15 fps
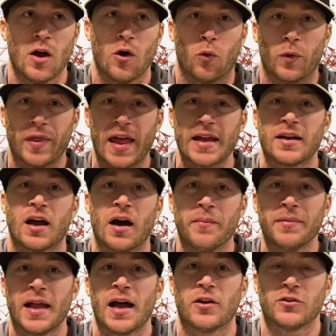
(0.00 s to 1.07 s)
When they
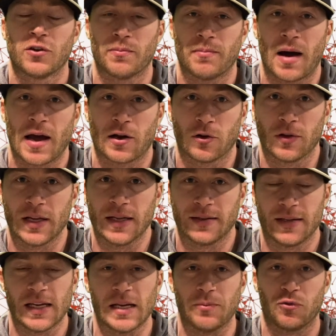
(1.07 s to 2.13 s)
come down to minor league
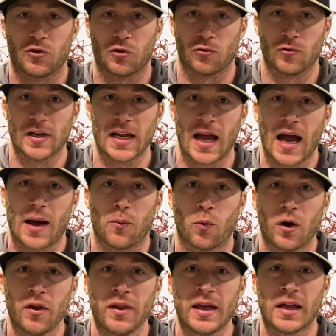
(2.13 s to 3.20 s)
teams to rehab,
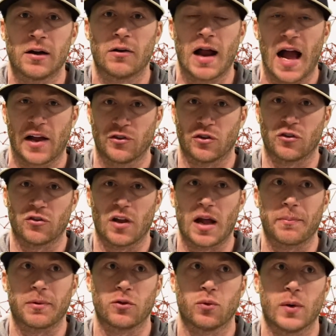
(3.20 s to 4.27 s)
what are the interactions
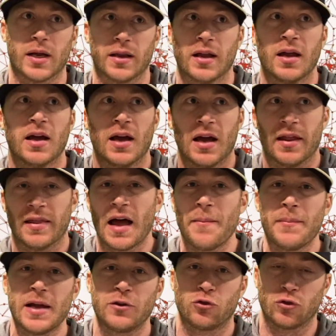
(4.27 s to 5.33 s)
like between that
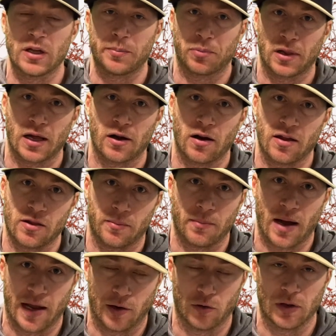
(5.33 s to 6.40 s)
major league player and the
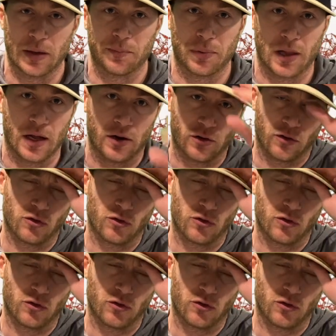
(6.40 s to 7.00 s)
minor league players?